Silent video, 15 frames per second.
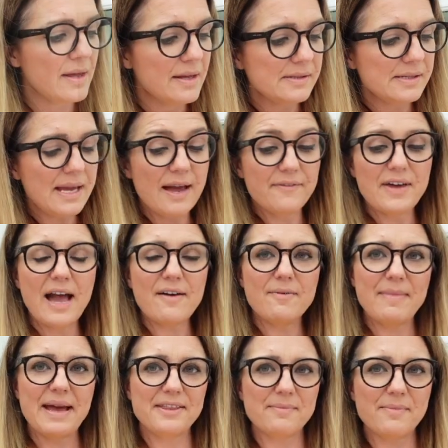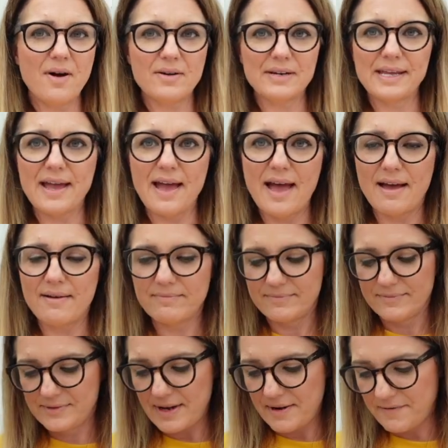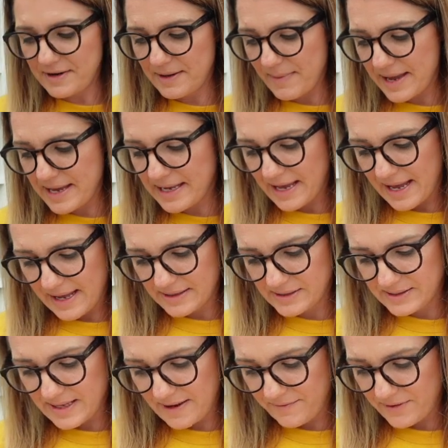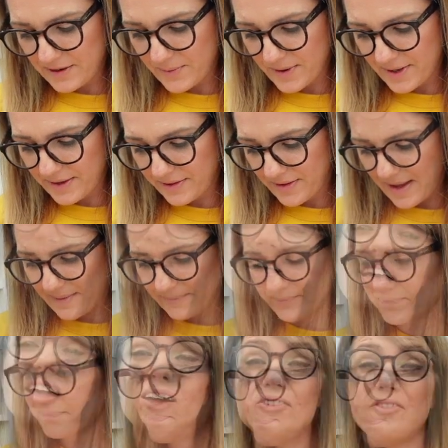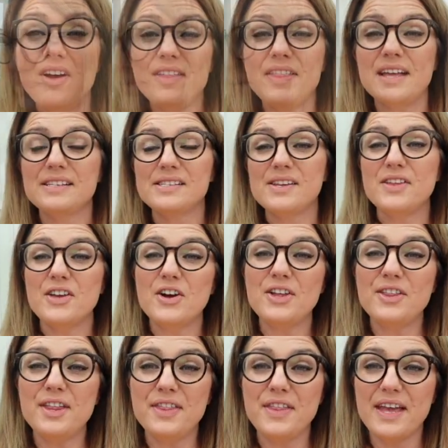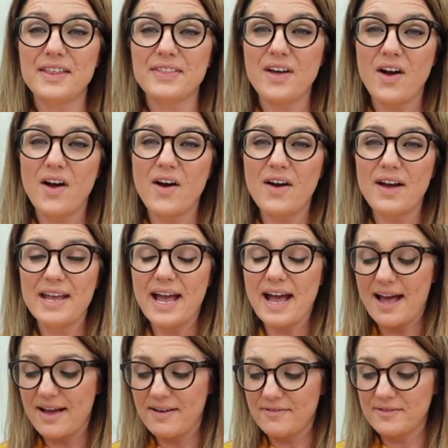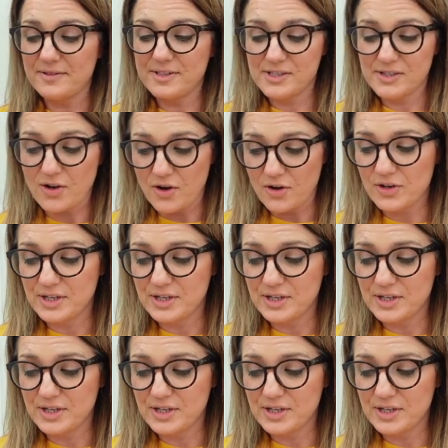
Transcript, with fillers: So yeah, if you haven't made the Marnie yet, definitely make it, definitely worth it. Right then, so the other thing that I have got